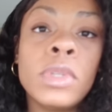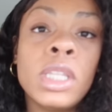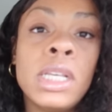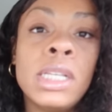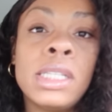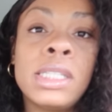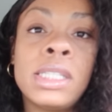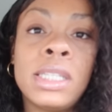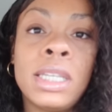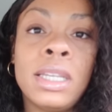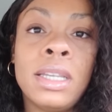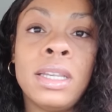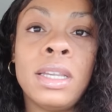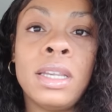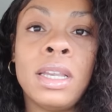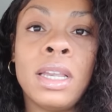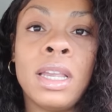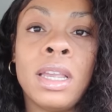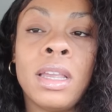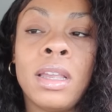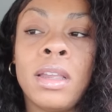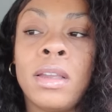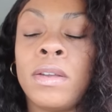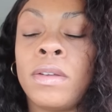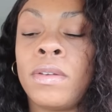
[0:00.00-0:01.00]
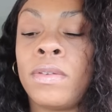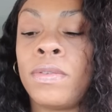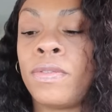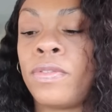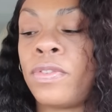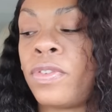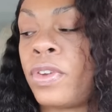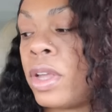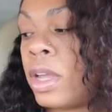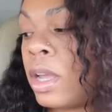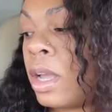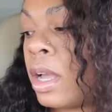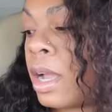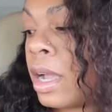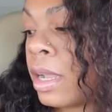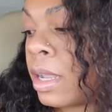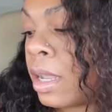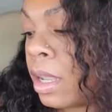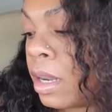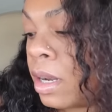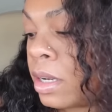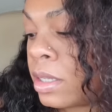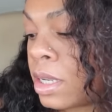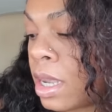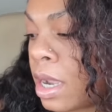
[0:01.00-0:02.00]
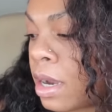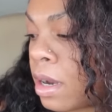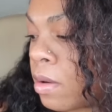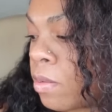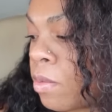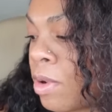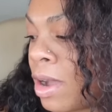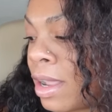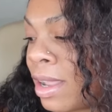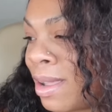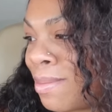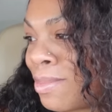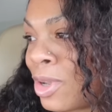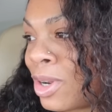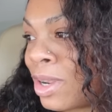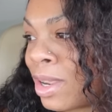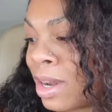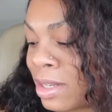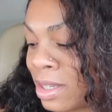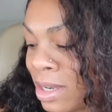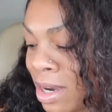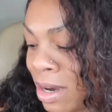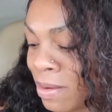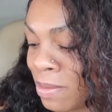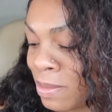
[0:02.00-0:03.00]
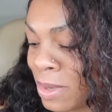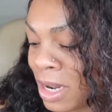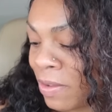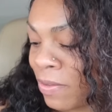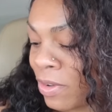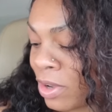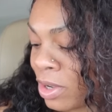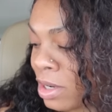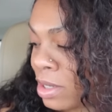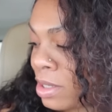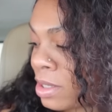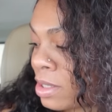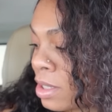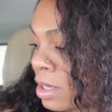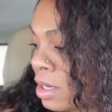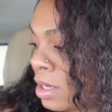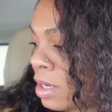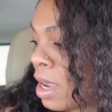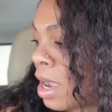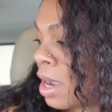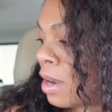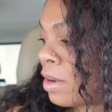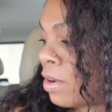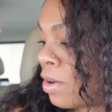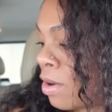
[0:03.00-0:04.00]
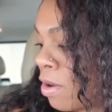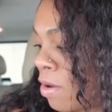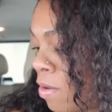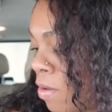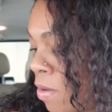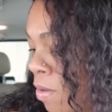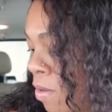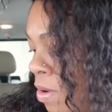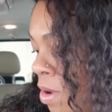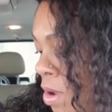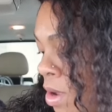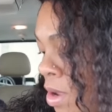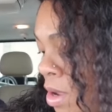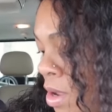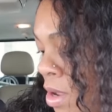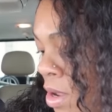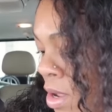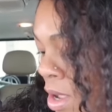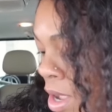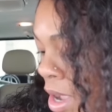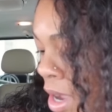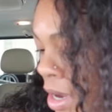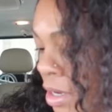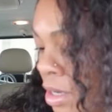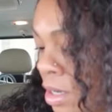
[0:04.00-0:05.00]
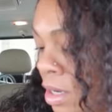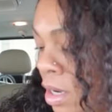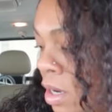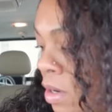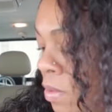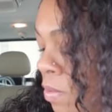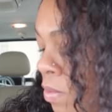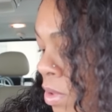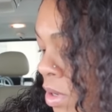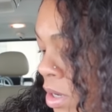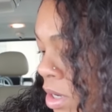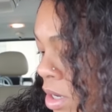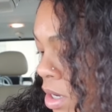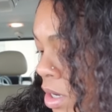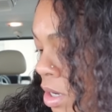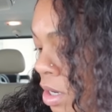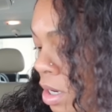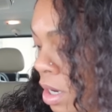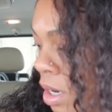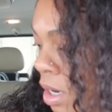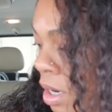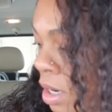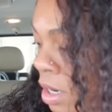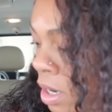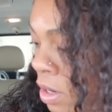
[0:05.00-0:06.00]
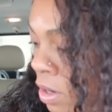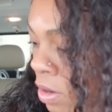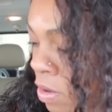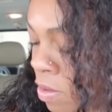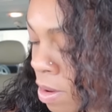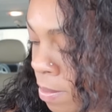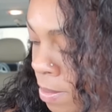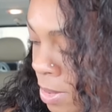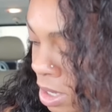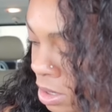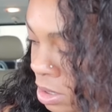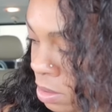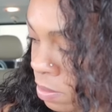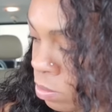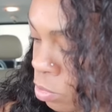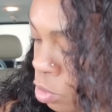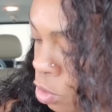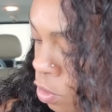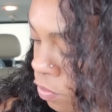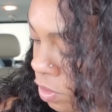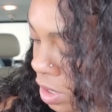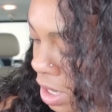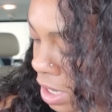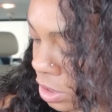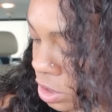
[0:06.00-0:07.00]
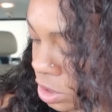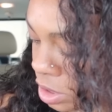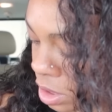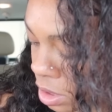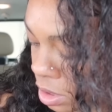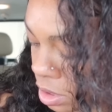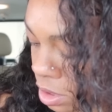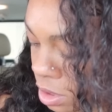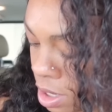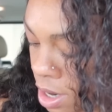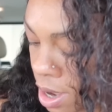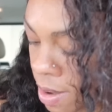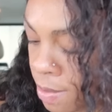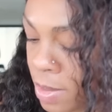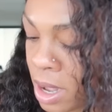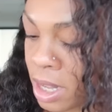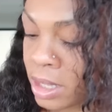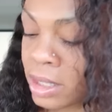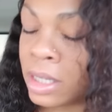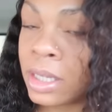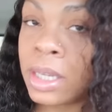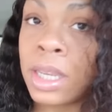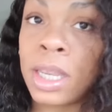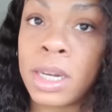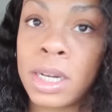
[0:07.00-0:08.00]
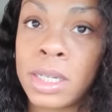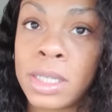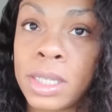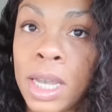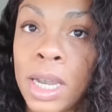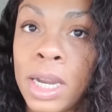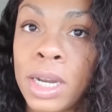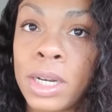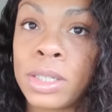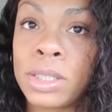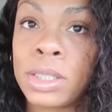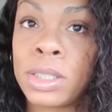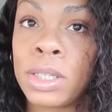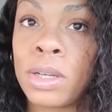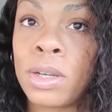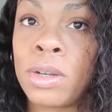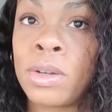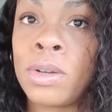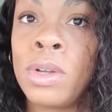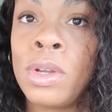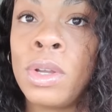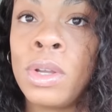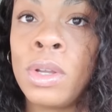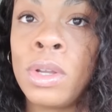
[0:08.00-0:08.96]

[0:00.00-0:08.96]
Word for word: see if I can get a tire. Why am I gonna get a tire? I'm not even gonna see. I know I need one and I know I'm about to move legend. I'm about to get a tire. So